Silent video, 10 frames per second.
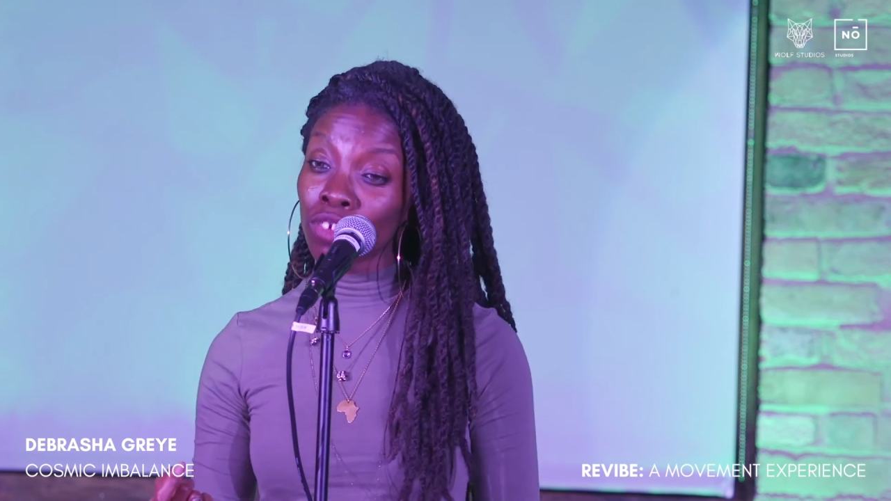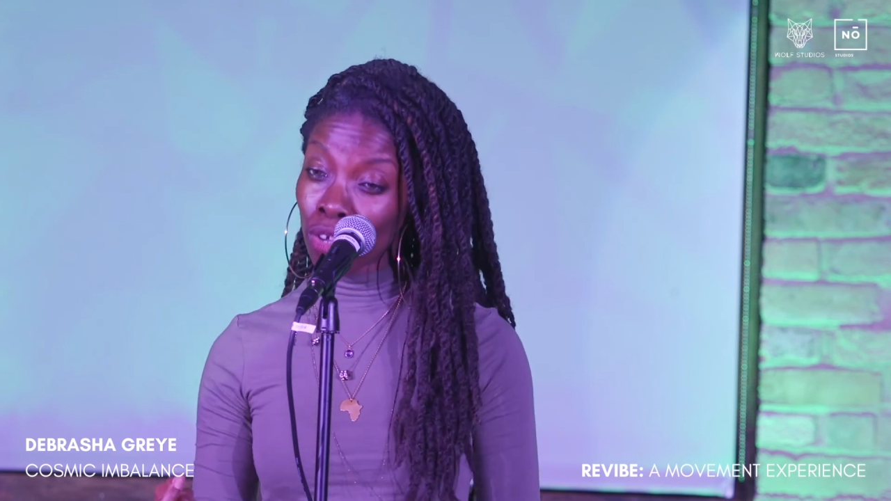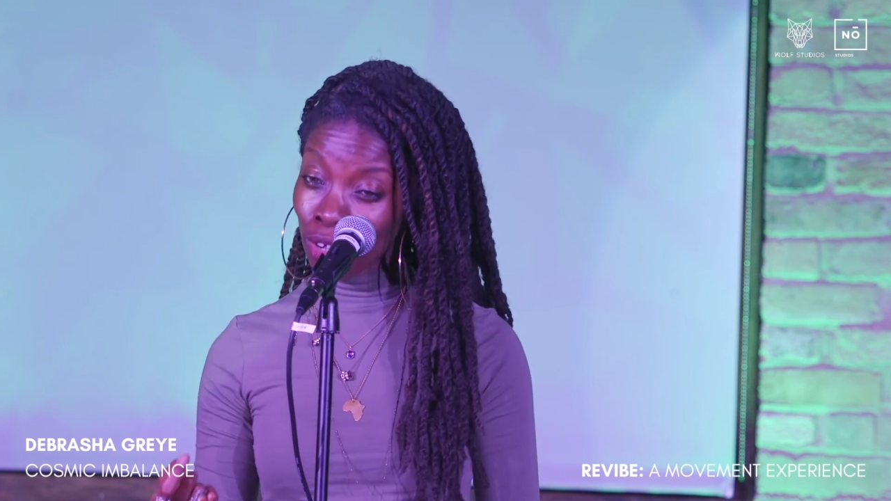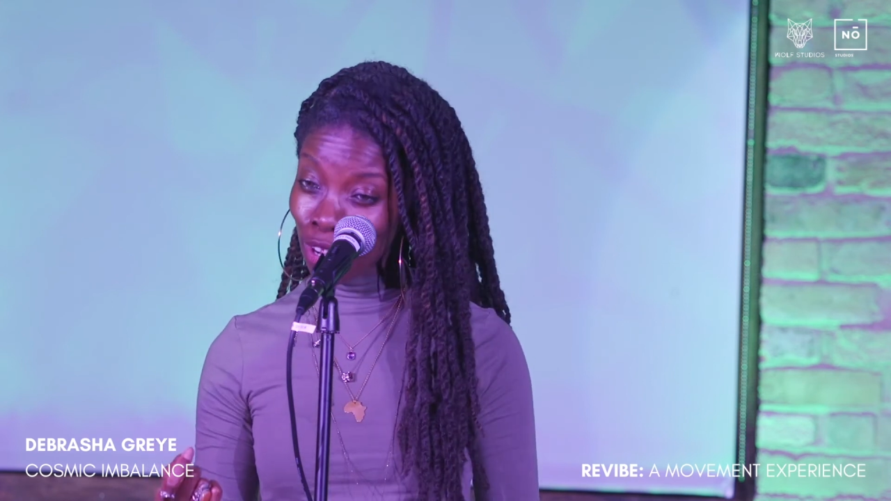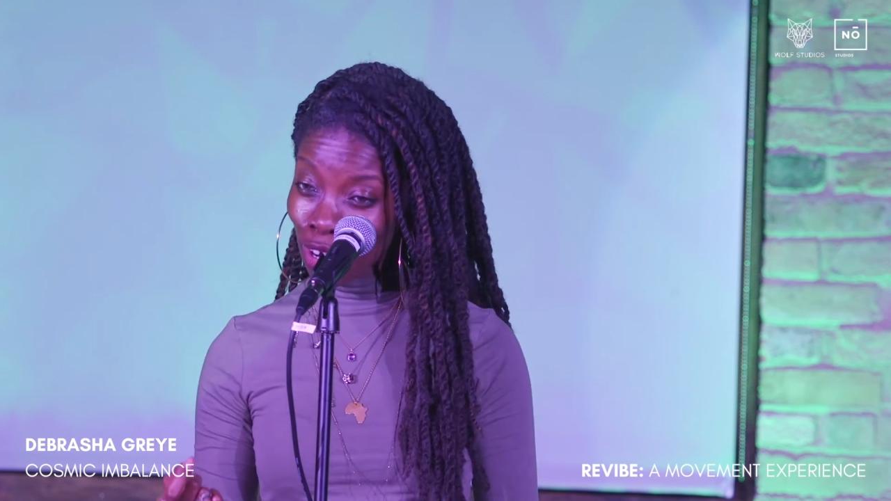
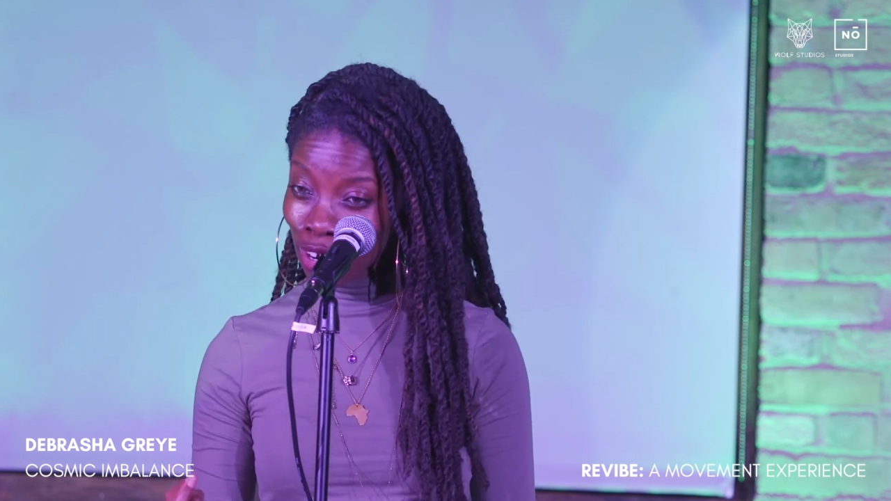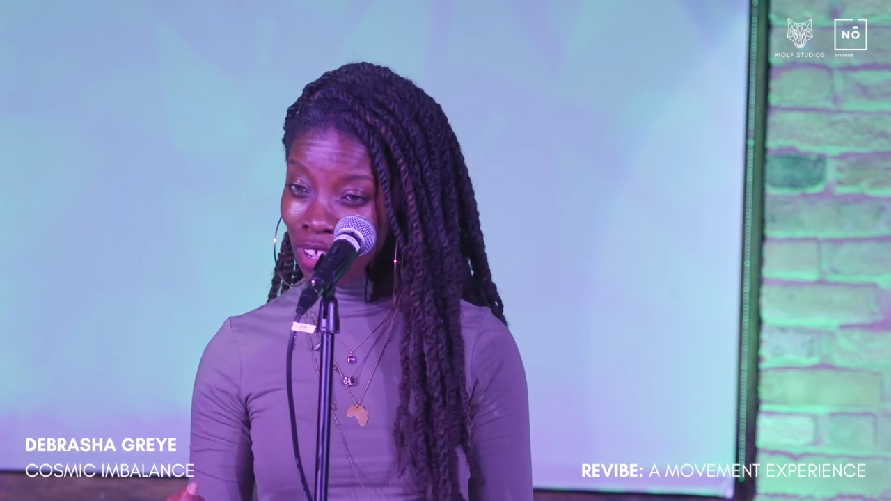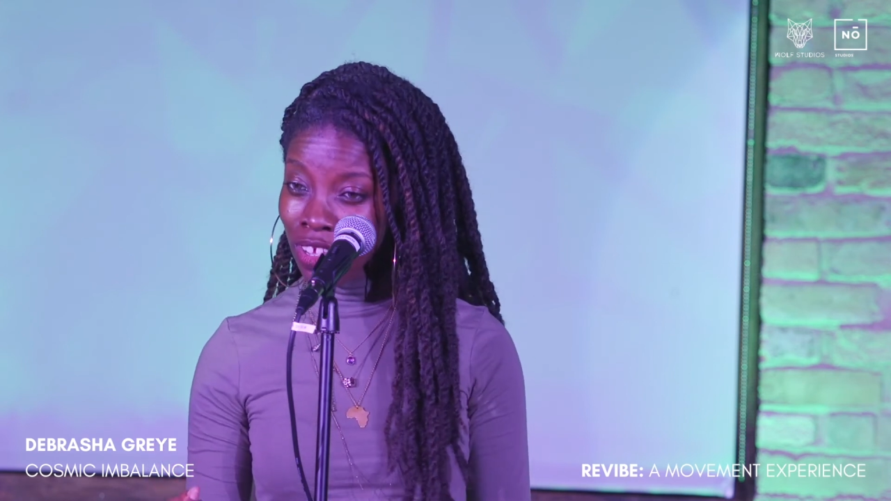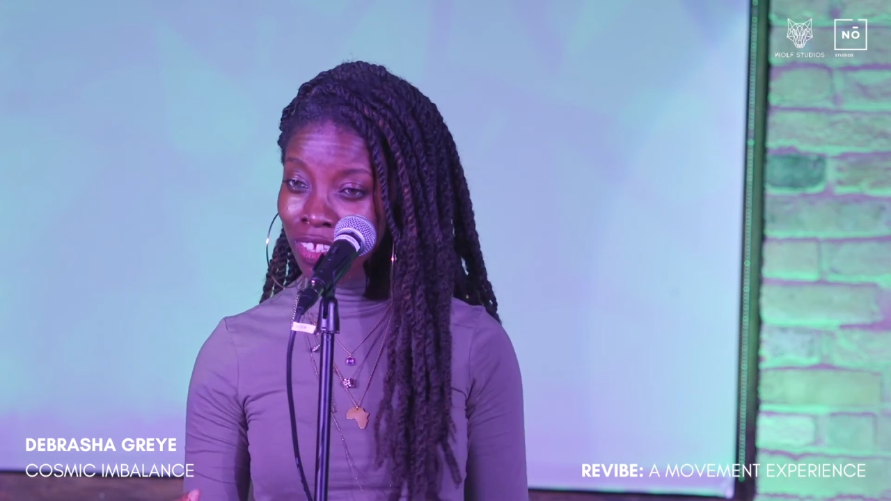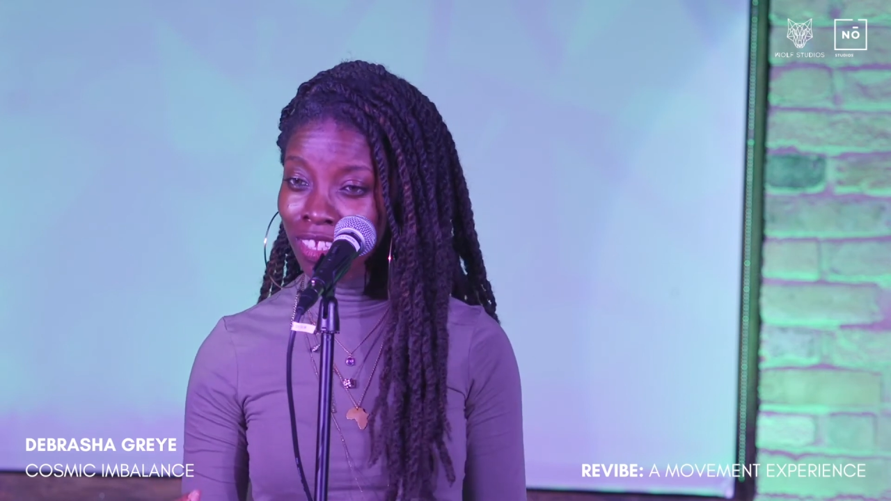your
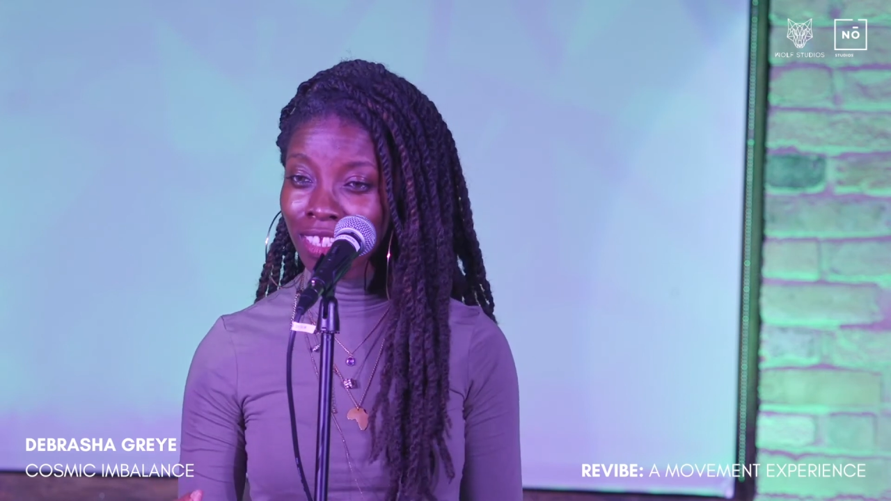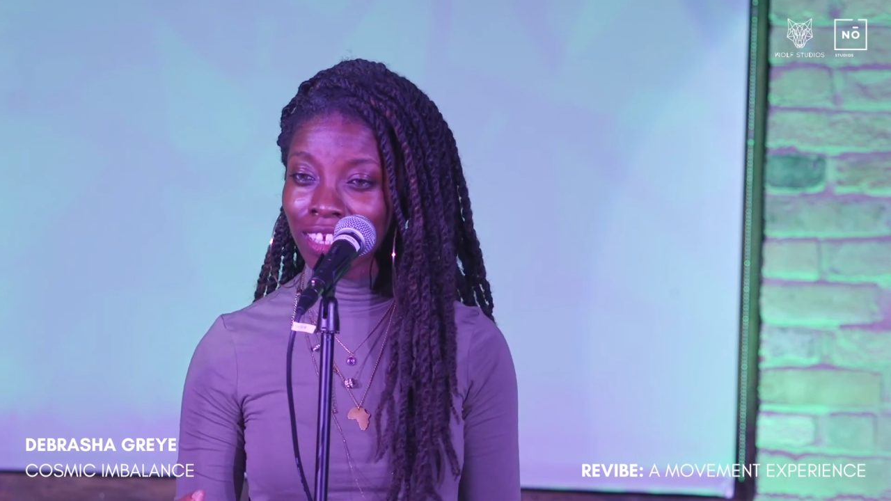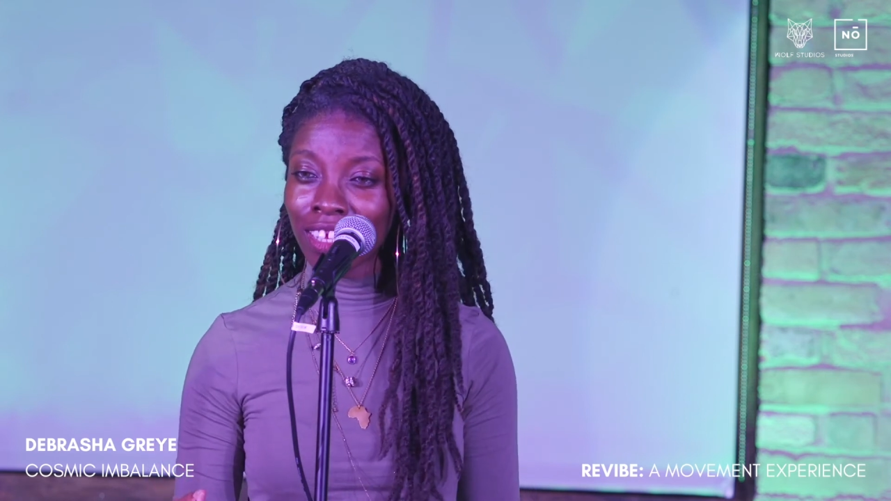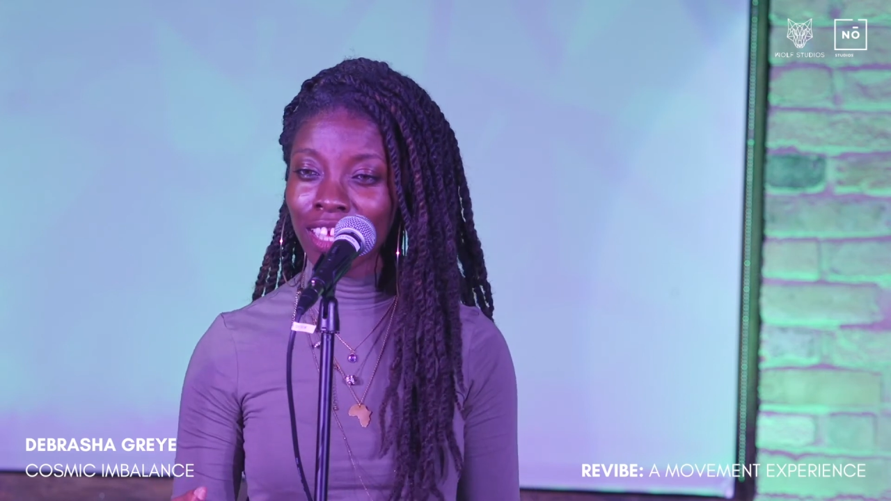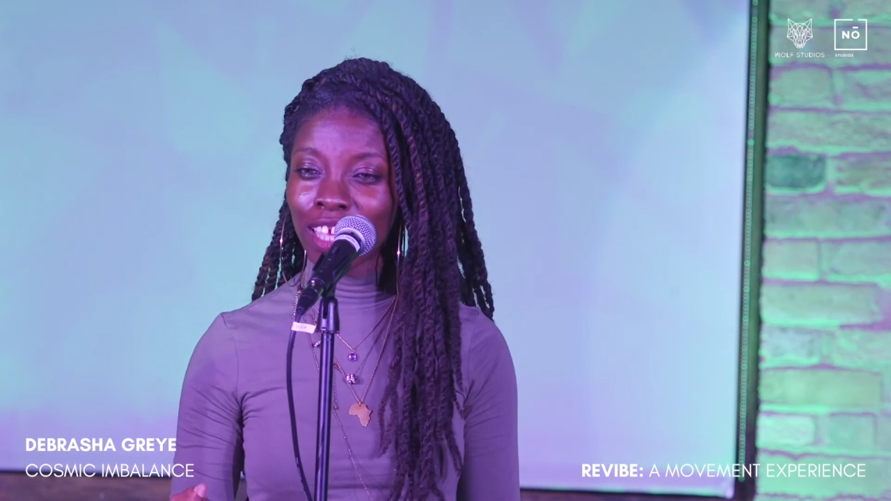curls,